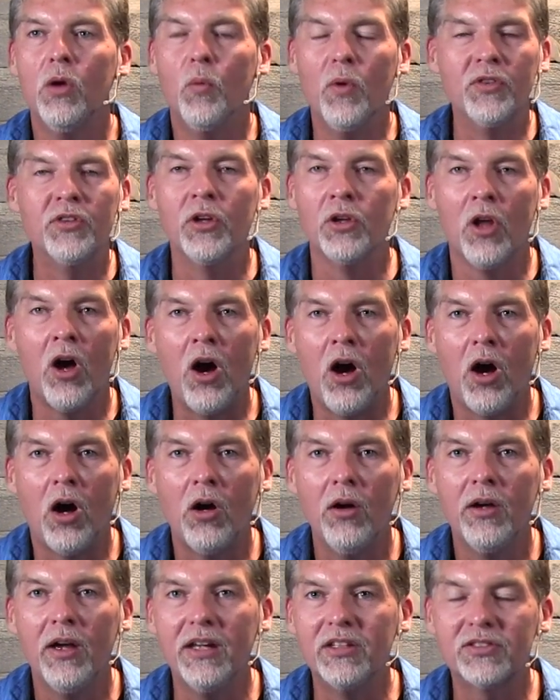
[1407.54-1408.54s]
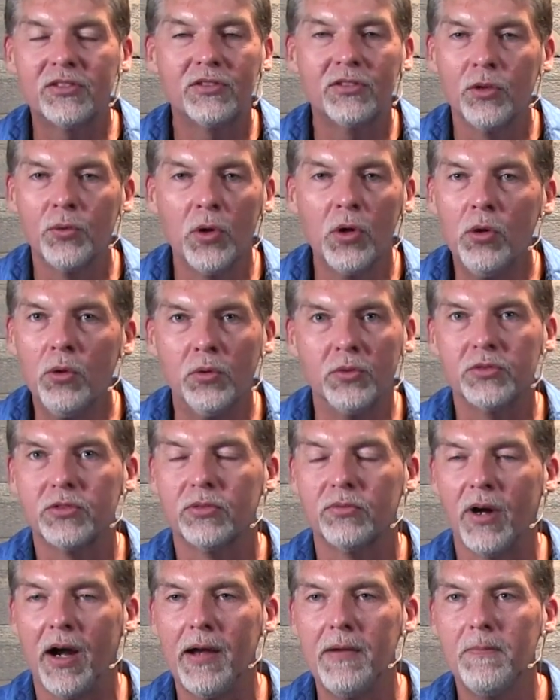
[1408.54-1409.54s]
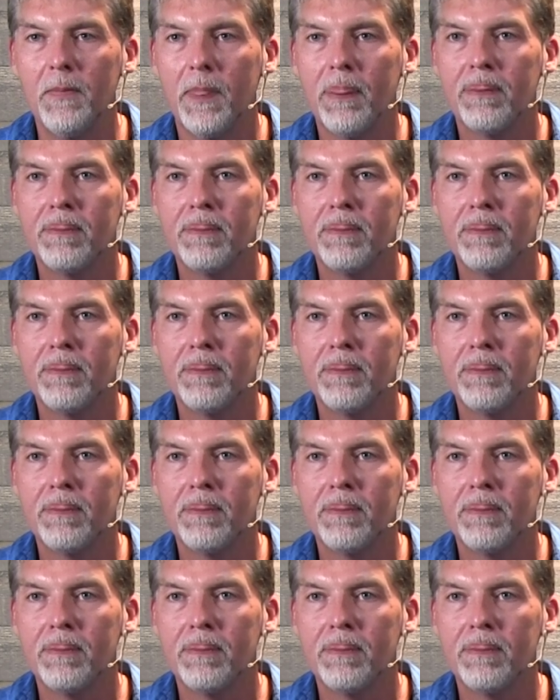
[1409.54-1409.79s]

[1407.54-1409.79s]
with the law, it's the rules, right?